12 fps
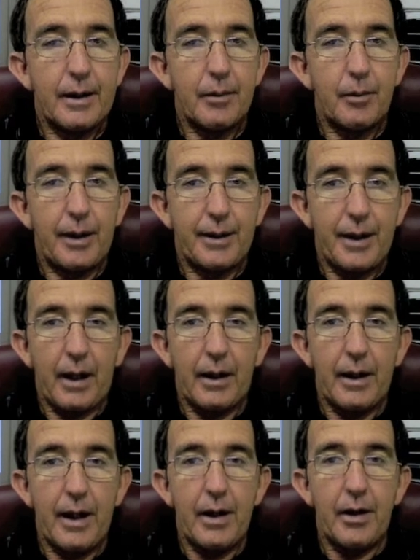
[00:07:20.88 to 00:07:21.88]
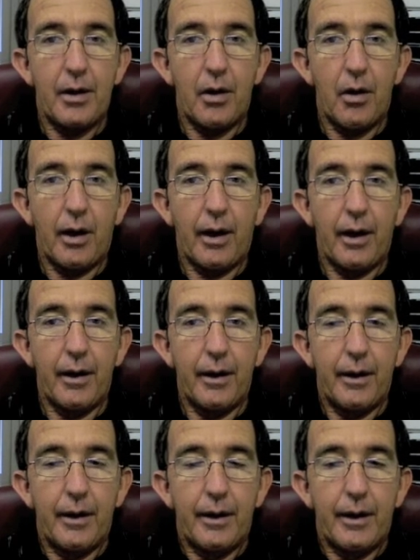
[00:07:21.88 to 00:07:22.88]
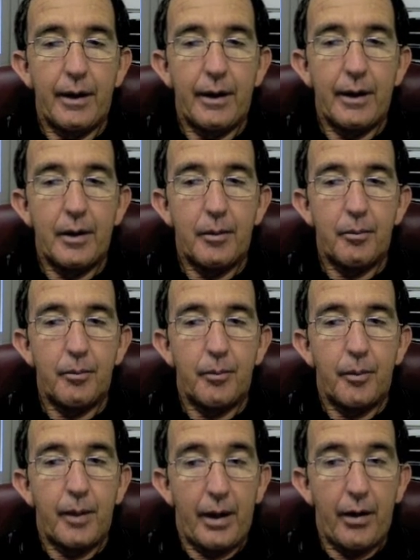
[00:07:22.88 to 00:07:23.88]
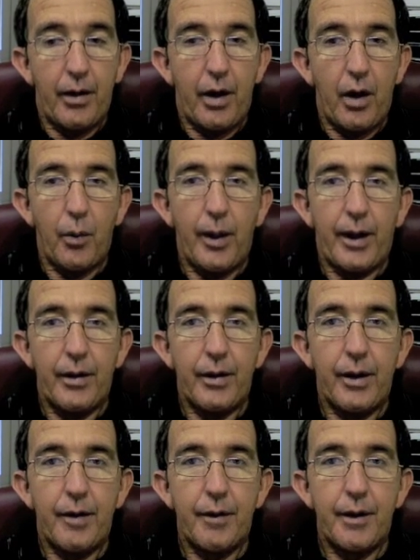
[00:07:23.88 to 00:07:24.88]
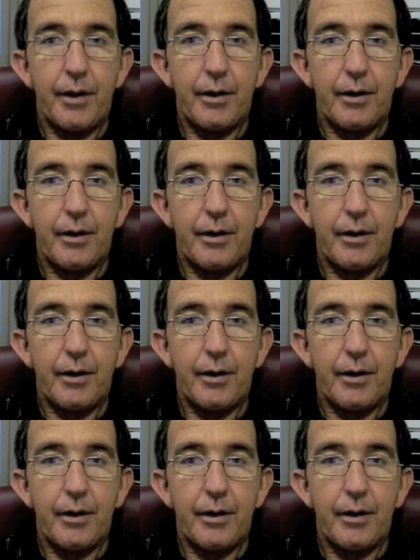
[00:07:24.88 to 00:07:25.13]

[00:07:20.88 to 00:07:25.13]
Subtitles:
exactly how you'd like it, and I know we can do that for you.